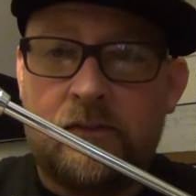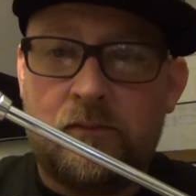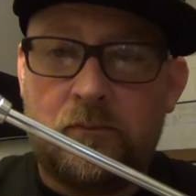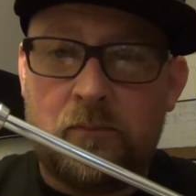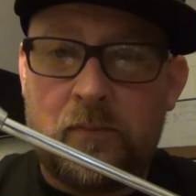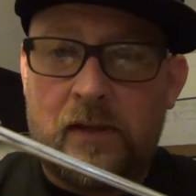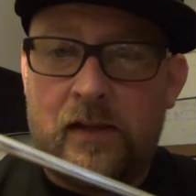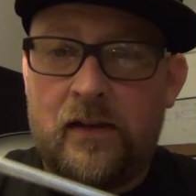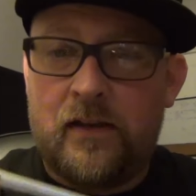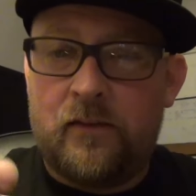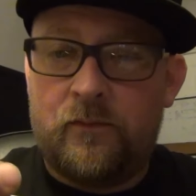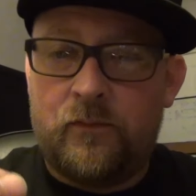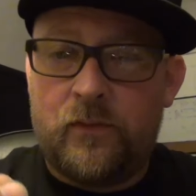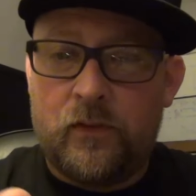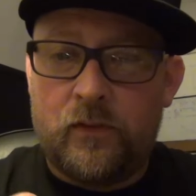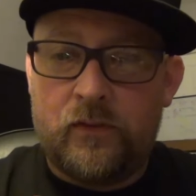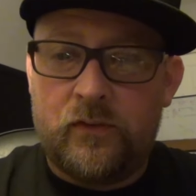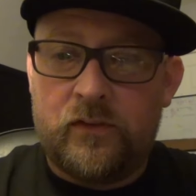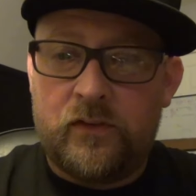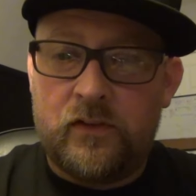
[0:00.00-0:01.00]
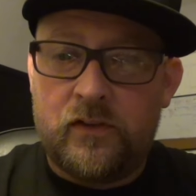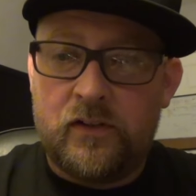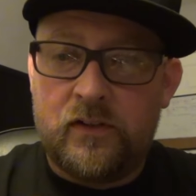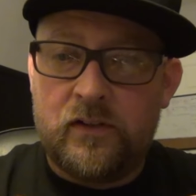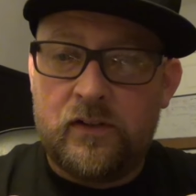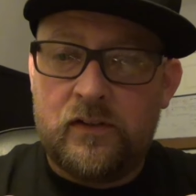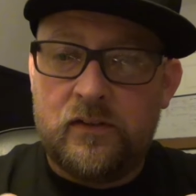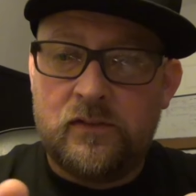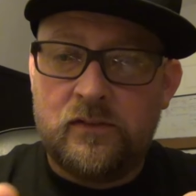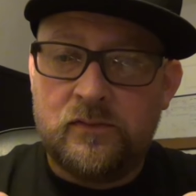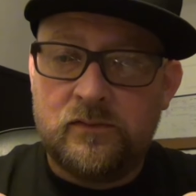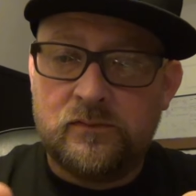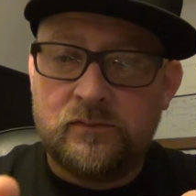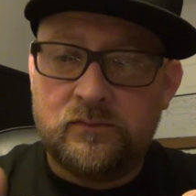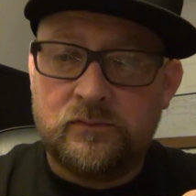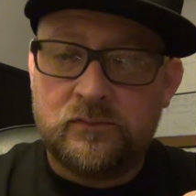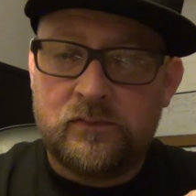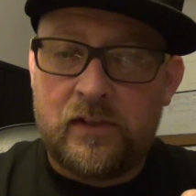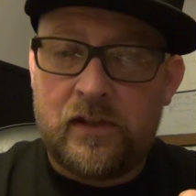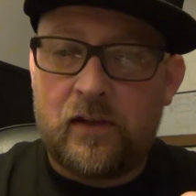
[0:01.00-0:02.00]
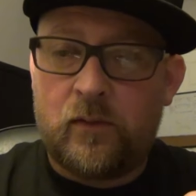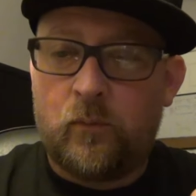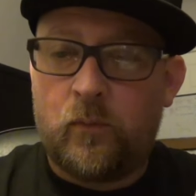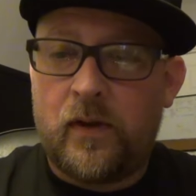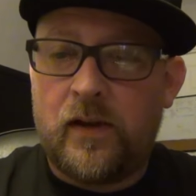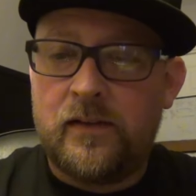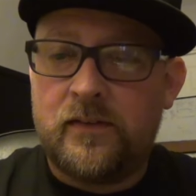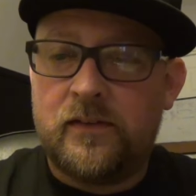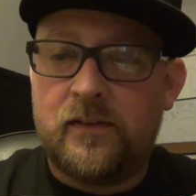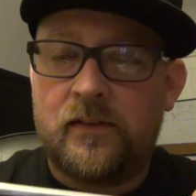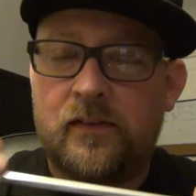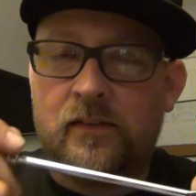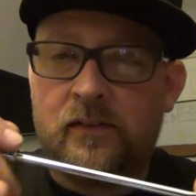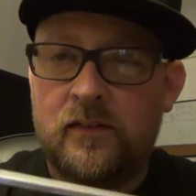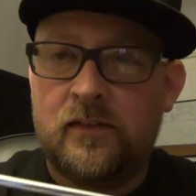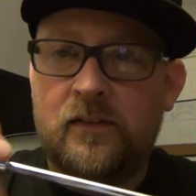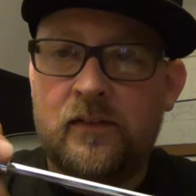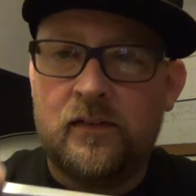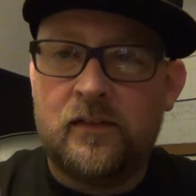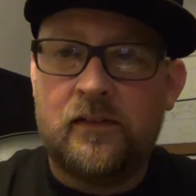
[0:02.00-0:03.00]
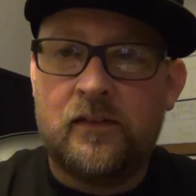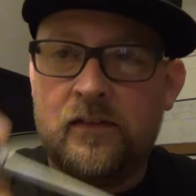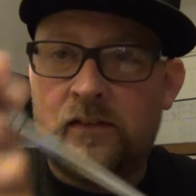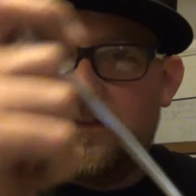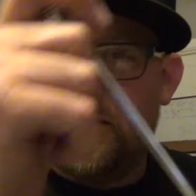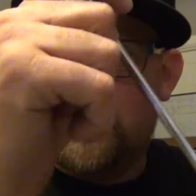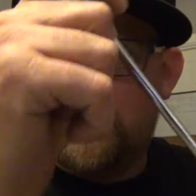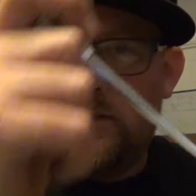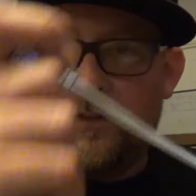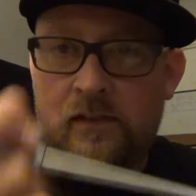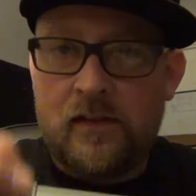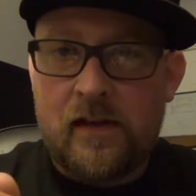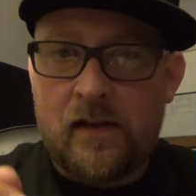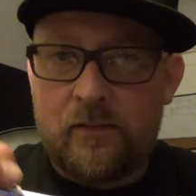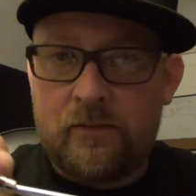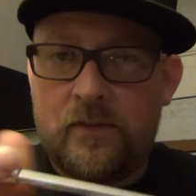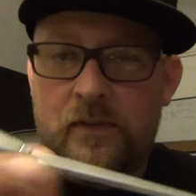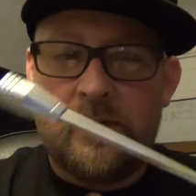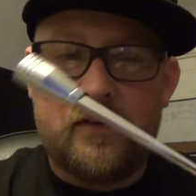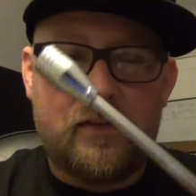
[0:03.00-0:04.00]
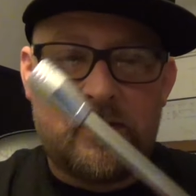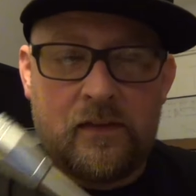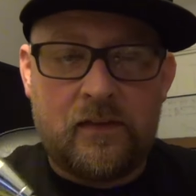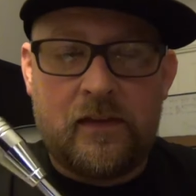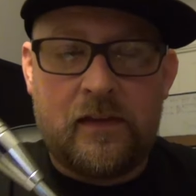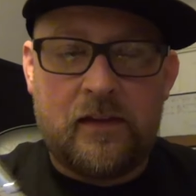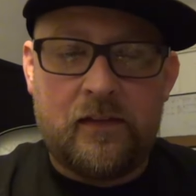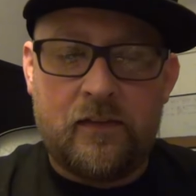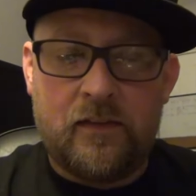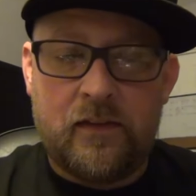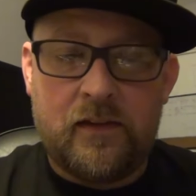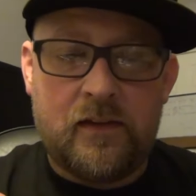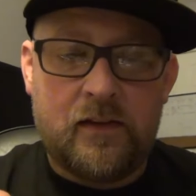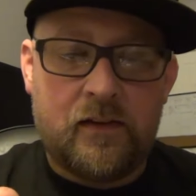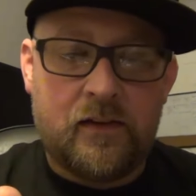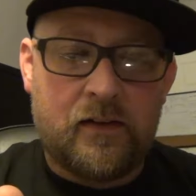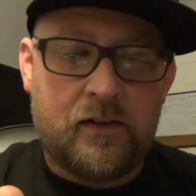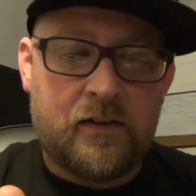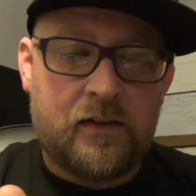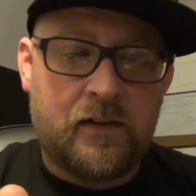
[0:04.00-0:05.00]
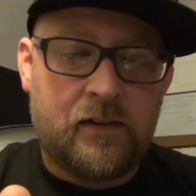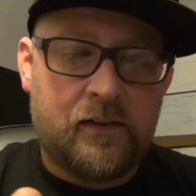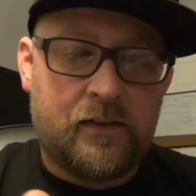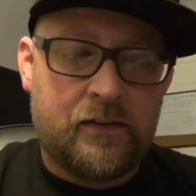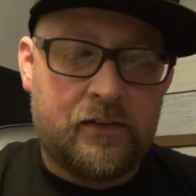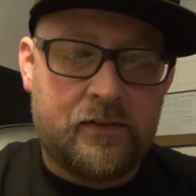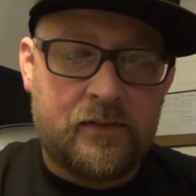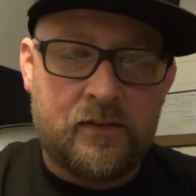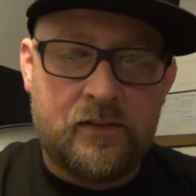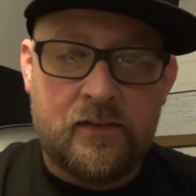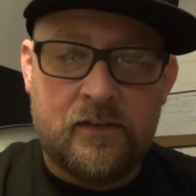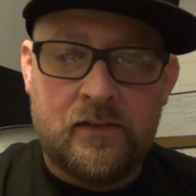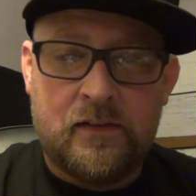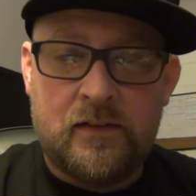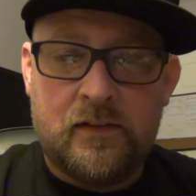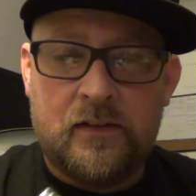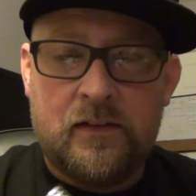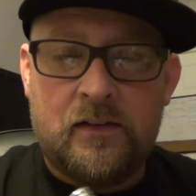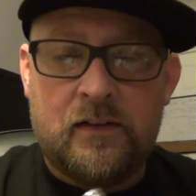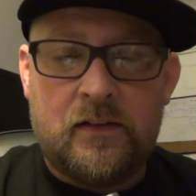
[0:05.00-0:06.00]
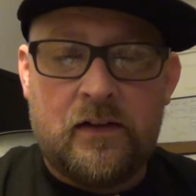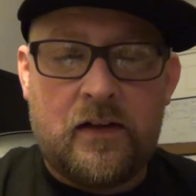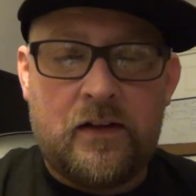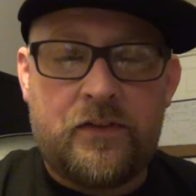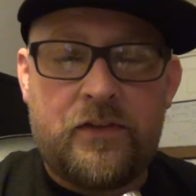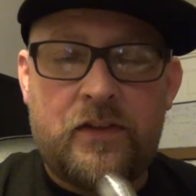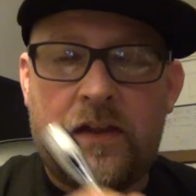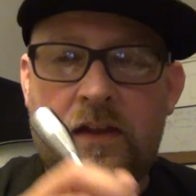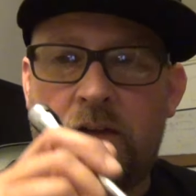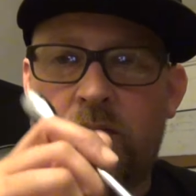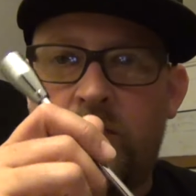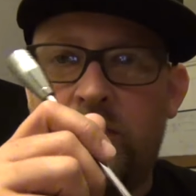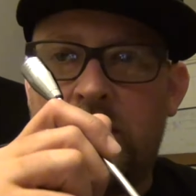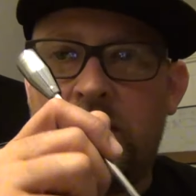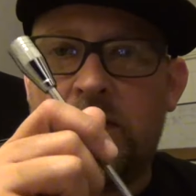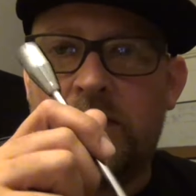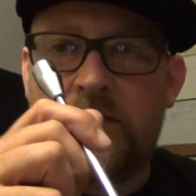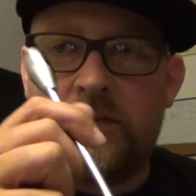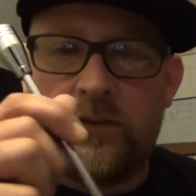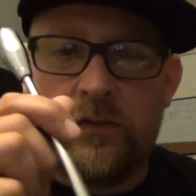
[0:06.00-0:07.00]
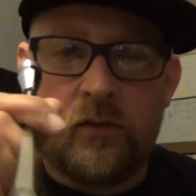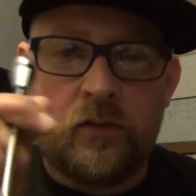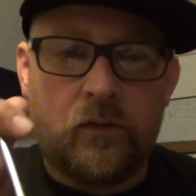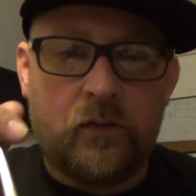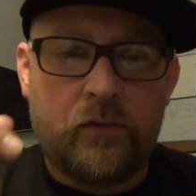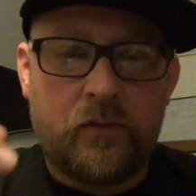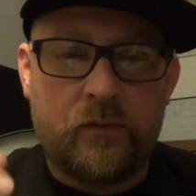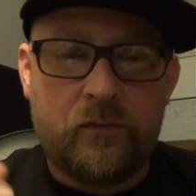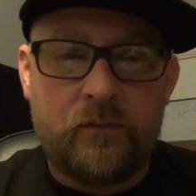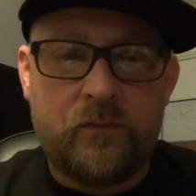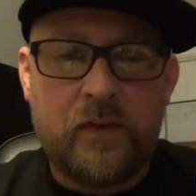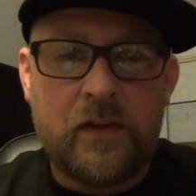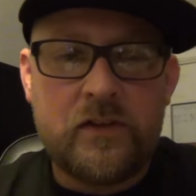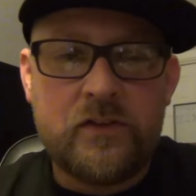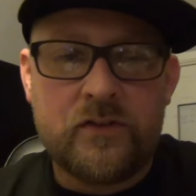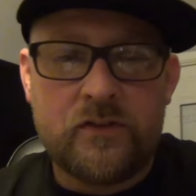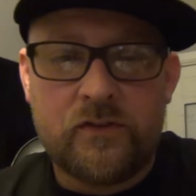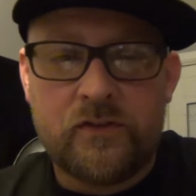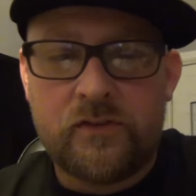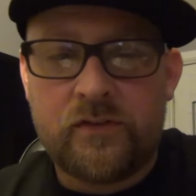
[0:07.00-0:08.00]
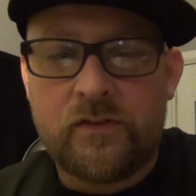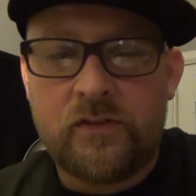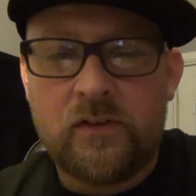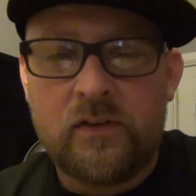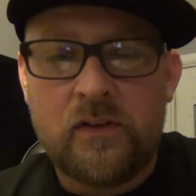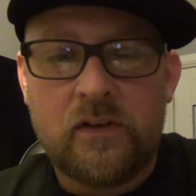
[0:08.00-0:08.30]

man, it feels good. Can't wait to have this in the Cutlass. I think these little features,